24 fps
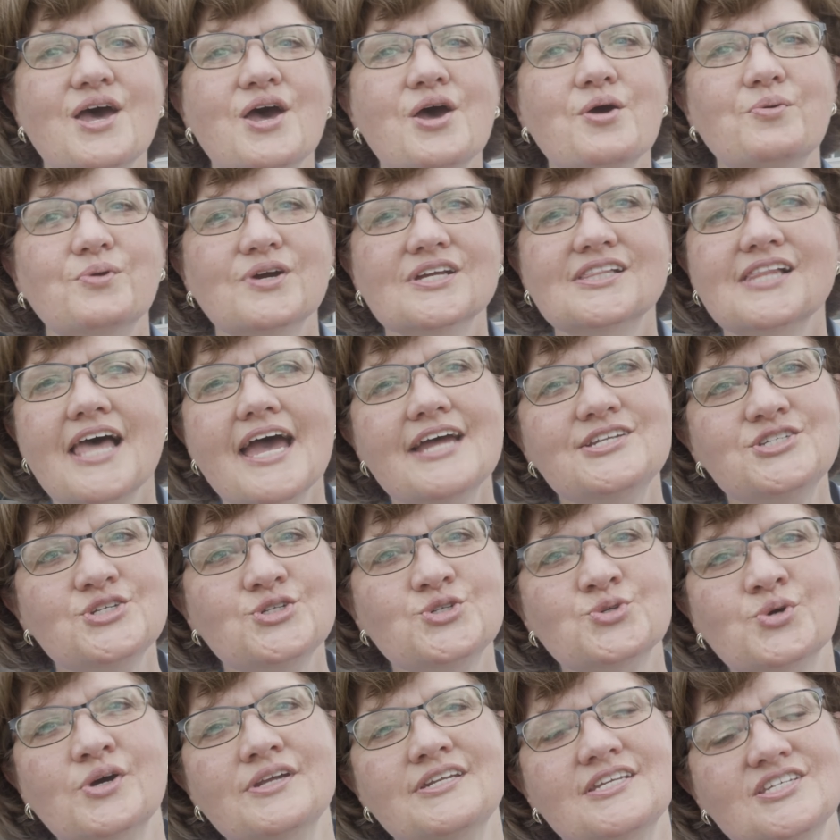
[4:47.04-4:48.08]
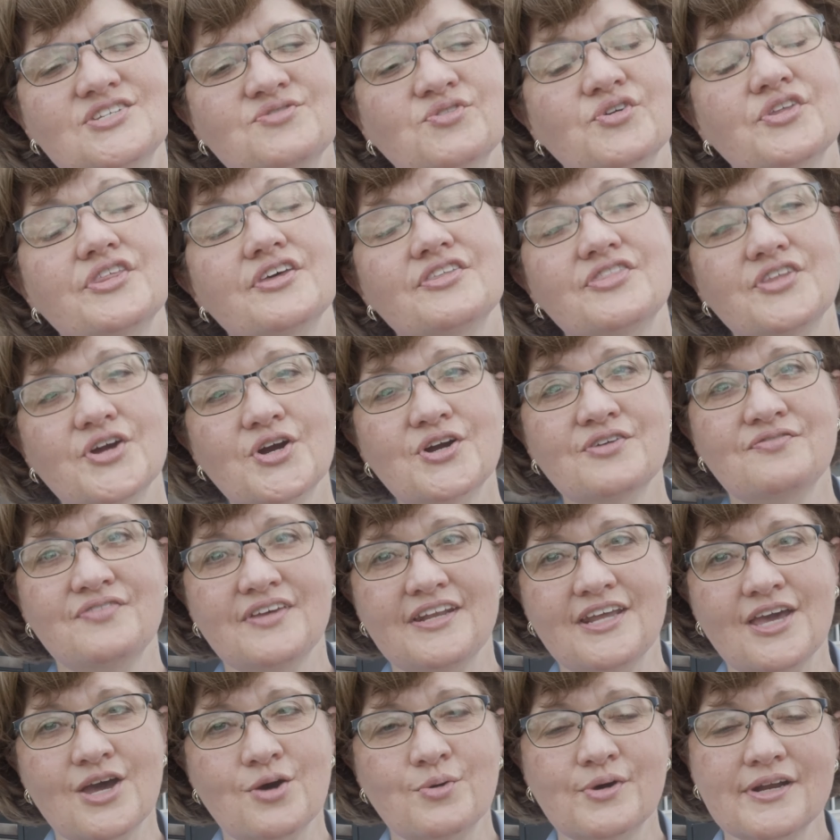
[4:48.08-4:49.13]
We're glad you joined us for the third
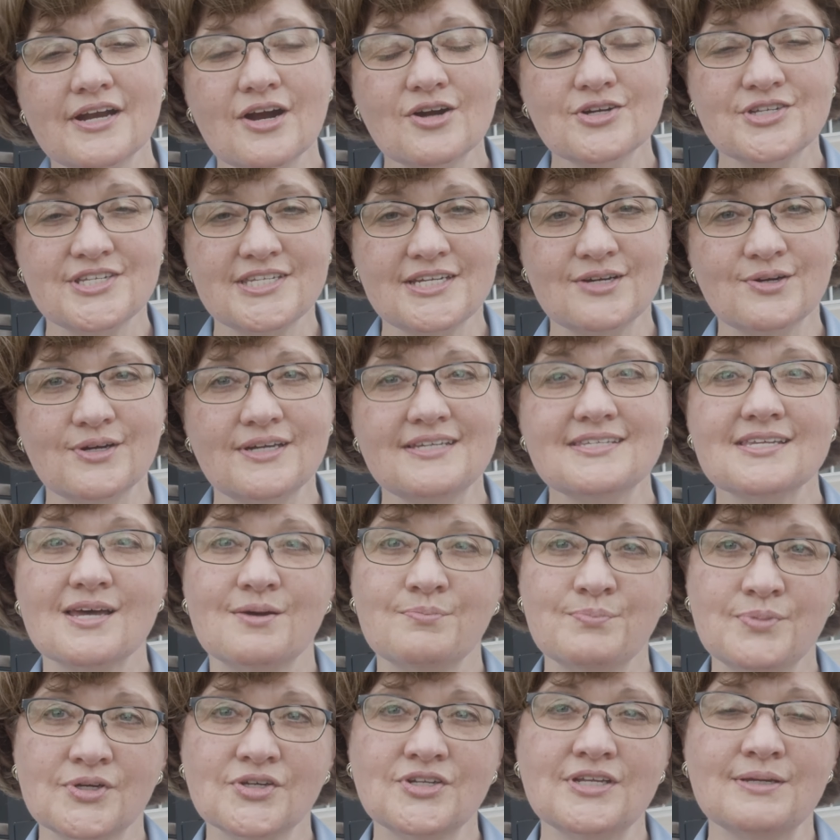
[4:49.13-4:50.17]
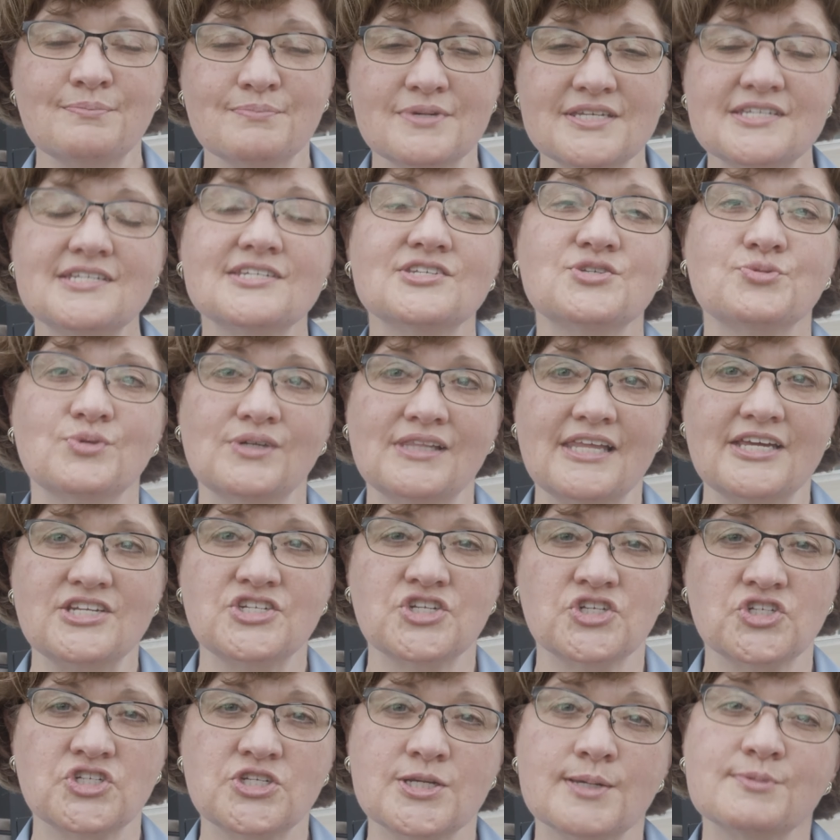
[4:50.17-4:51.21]
video in our series on building business
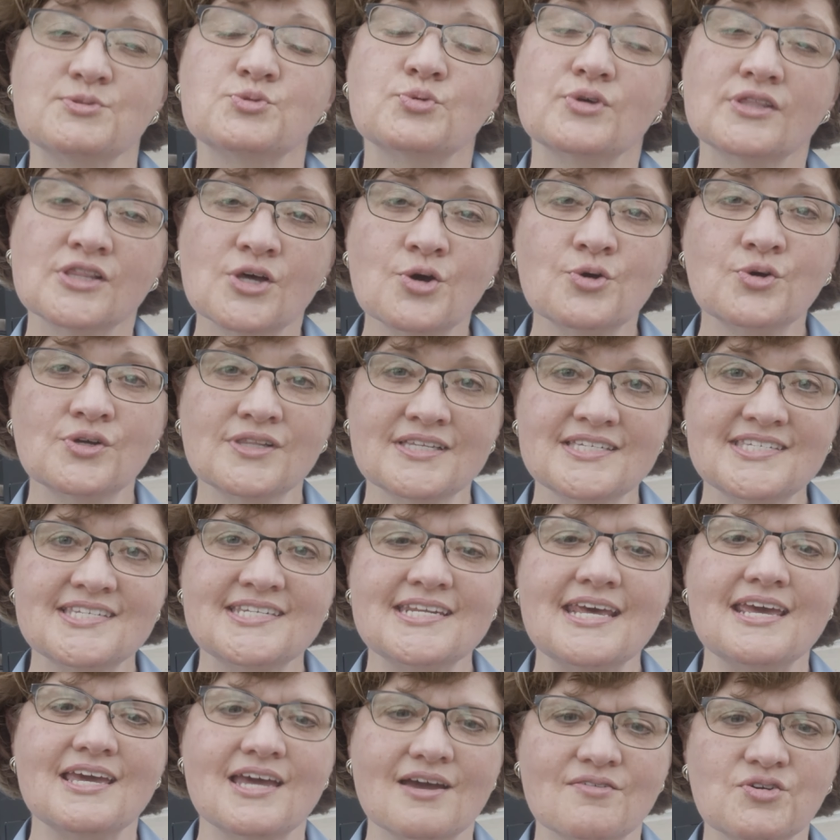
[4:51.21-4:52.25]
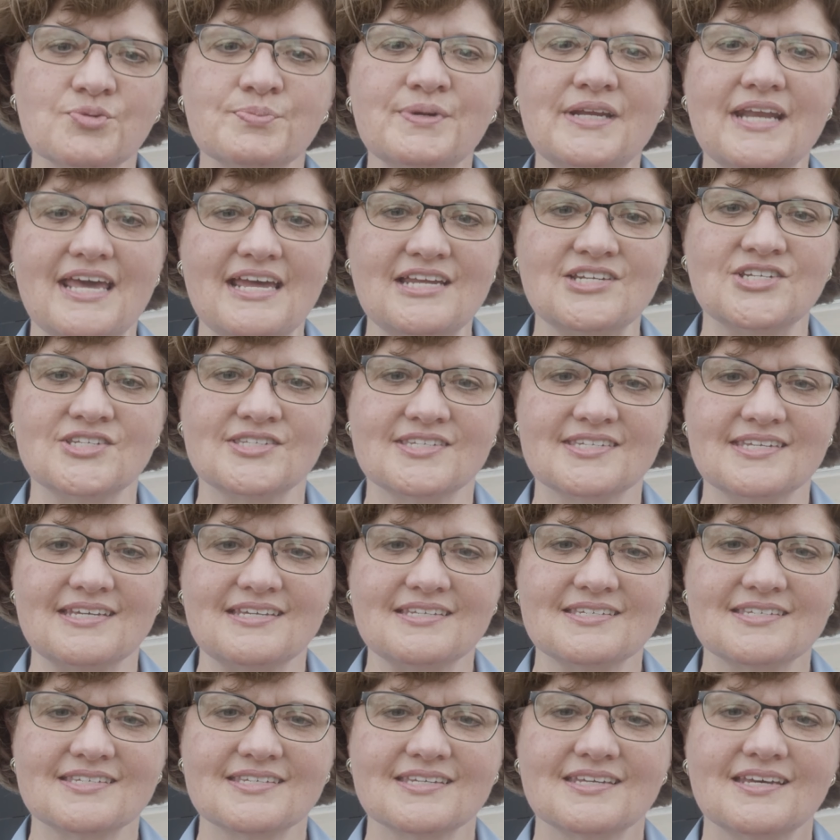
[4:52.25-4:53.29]
relationships with local and state government
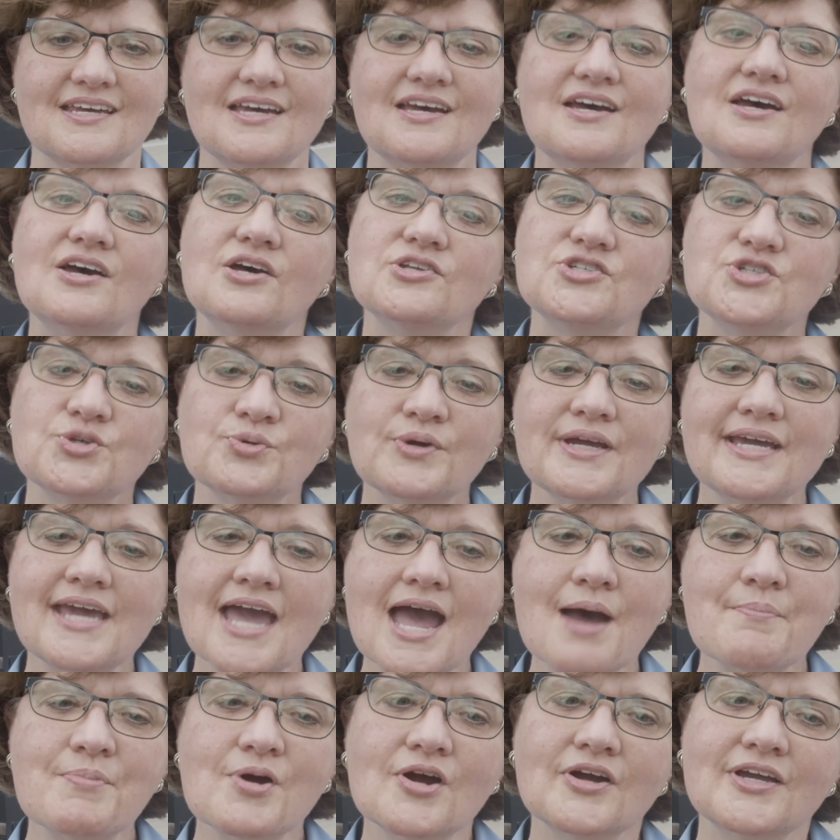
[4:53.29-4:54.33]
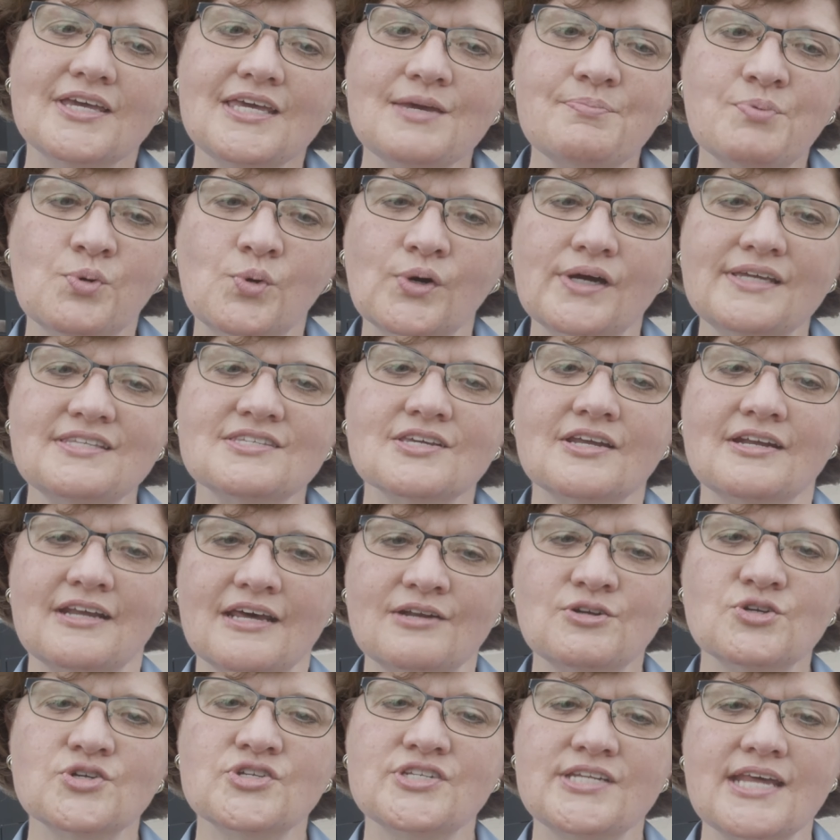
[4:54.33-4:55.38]
agencies. To recap our key points on
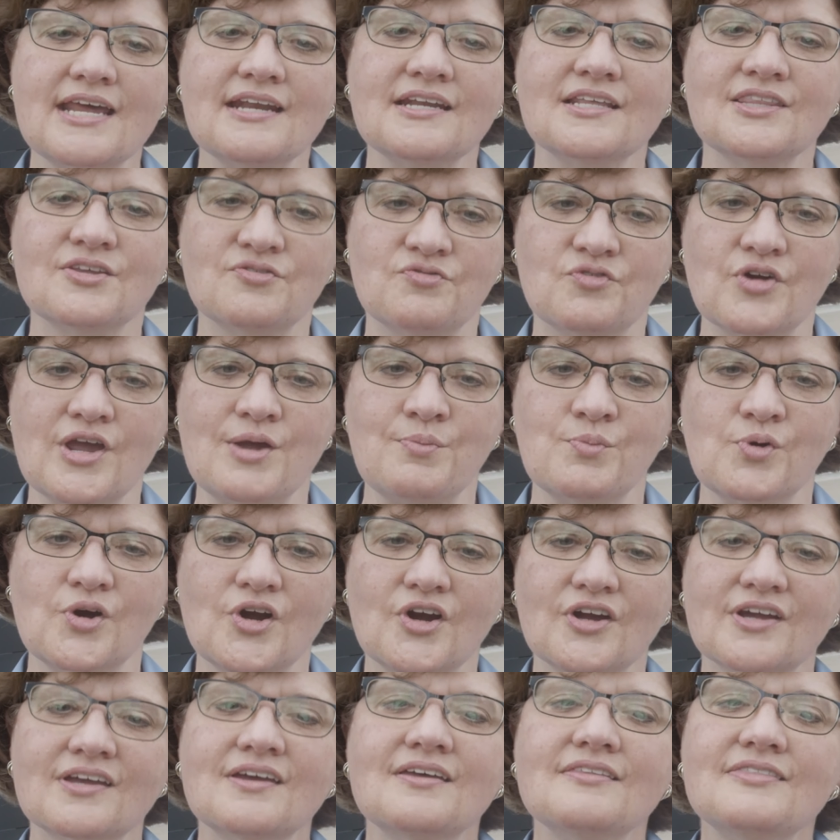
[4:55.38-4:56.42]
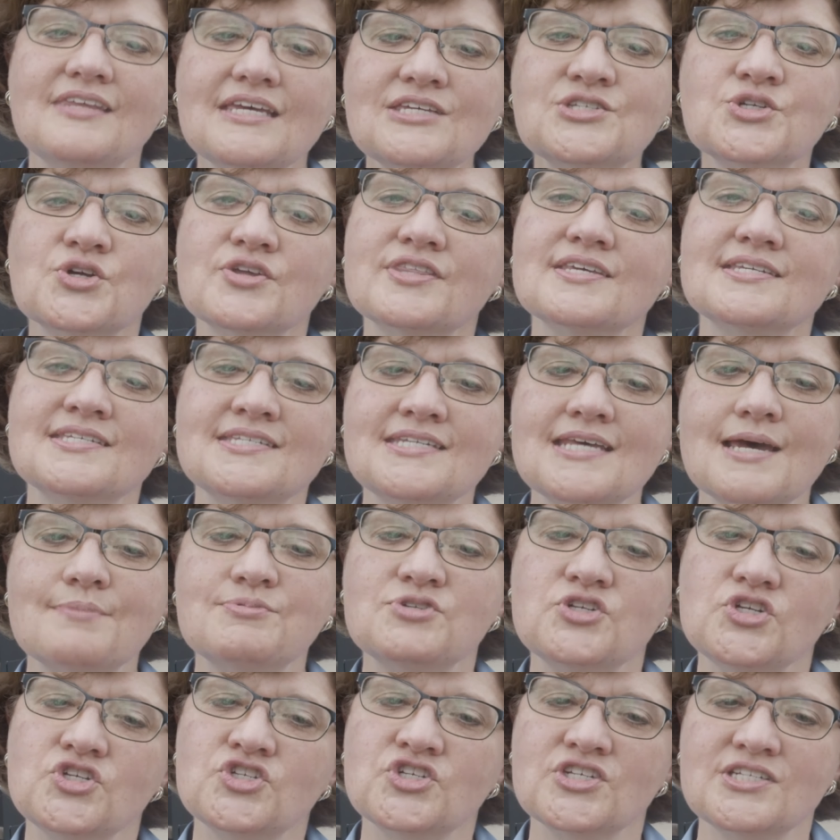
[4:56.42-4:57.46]
understanding the framework, these are the steps
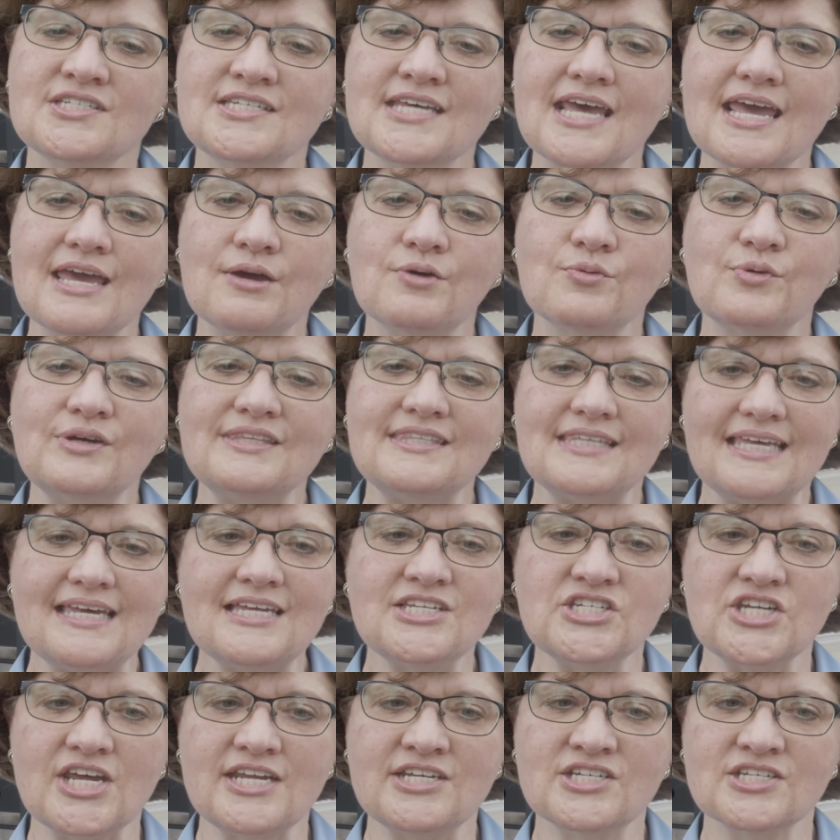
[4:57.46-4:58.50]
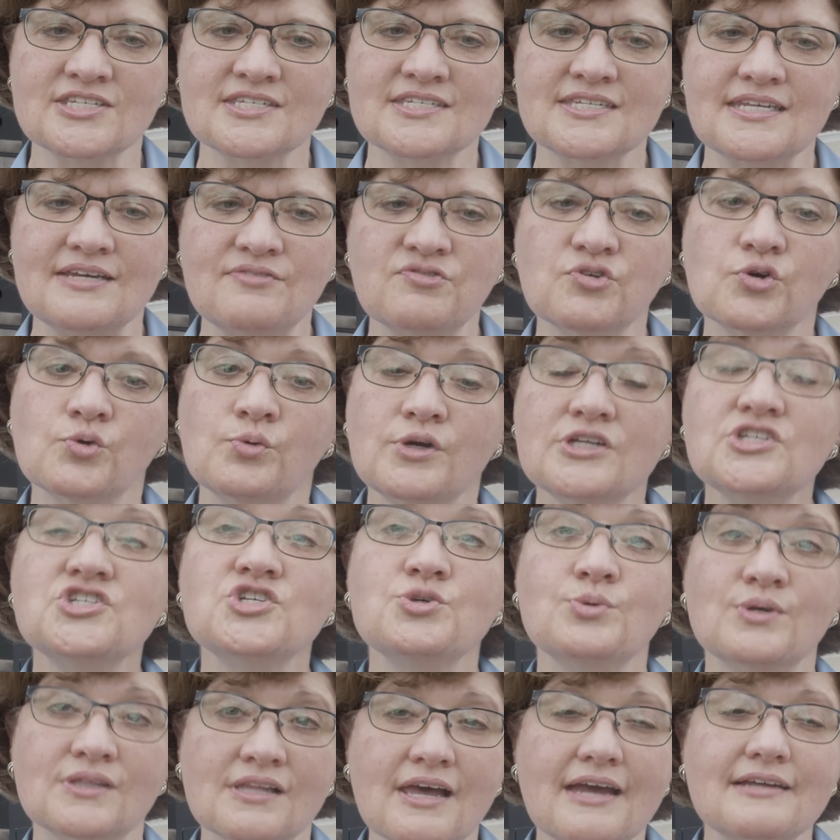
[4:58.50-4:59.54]
you should take with each agency for which you would
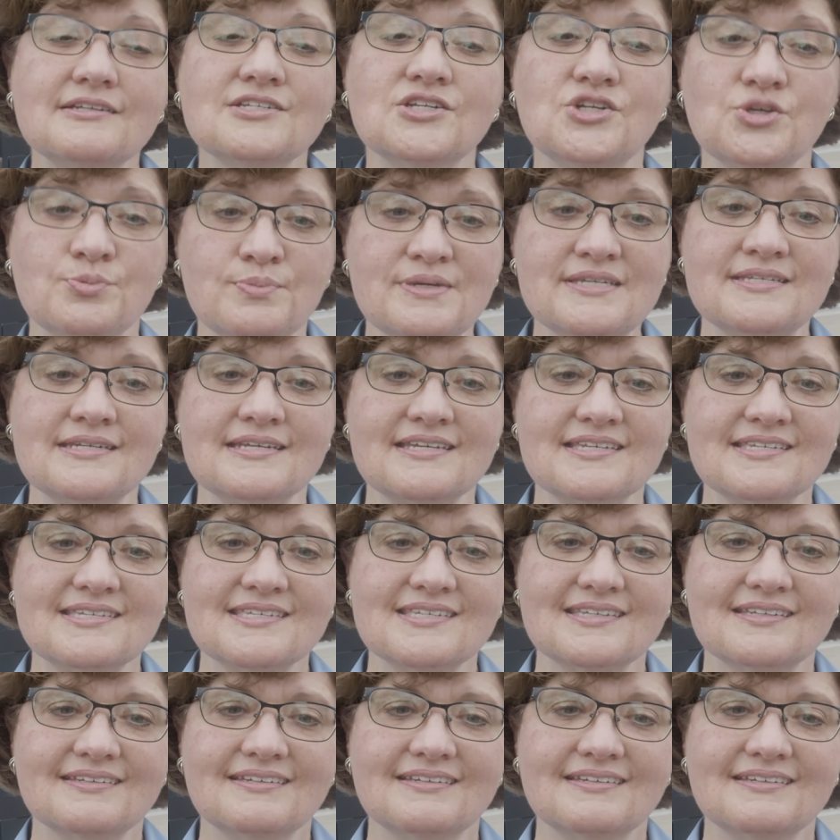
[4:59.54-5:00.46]
like to do business.